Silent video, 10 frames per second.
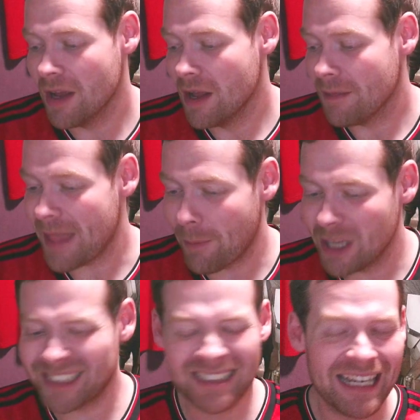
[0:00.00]
there were
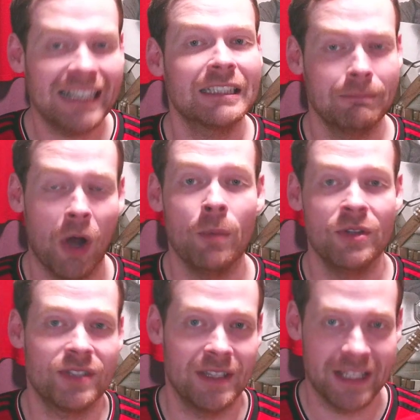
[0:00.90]
6 moments
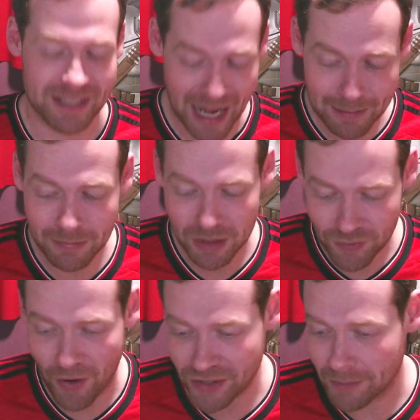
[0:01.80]
in this game, as
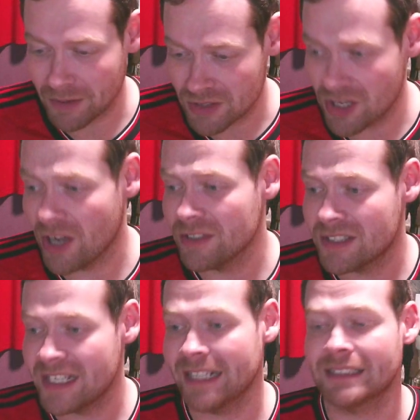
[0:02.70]
far as I'm concerned,
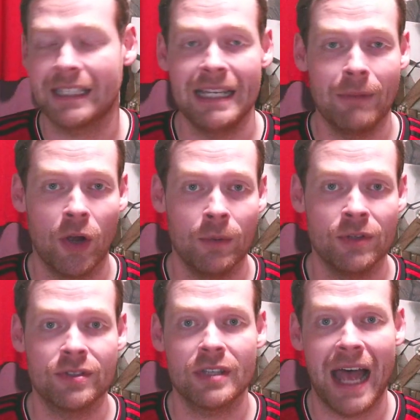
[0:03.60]
6 key
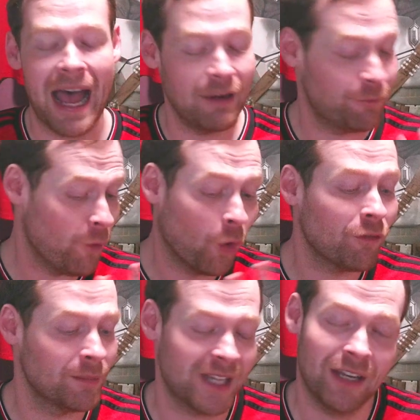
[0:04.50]
moments, and 4 of them
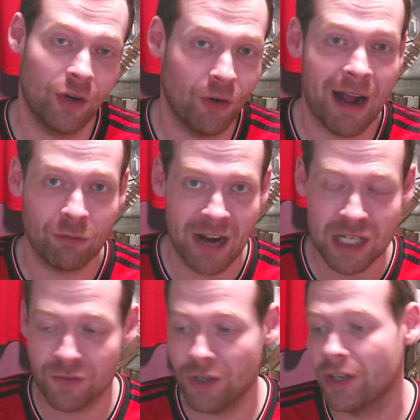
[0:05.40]
centre around
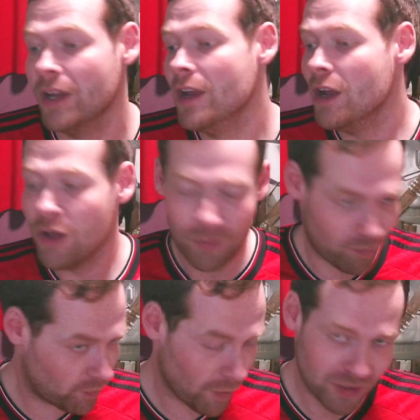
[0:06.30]
Rashford.
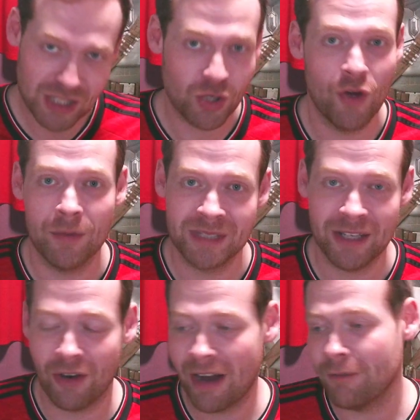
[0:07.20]
Obviously, 2 of them centre
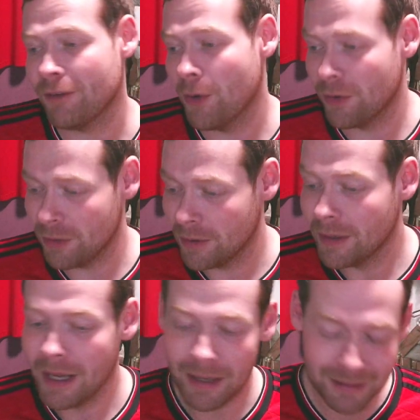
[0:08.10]
around Foden,
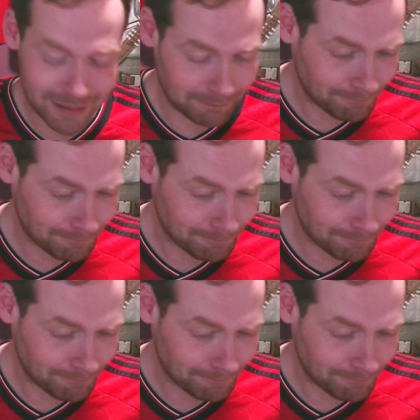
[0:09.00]
a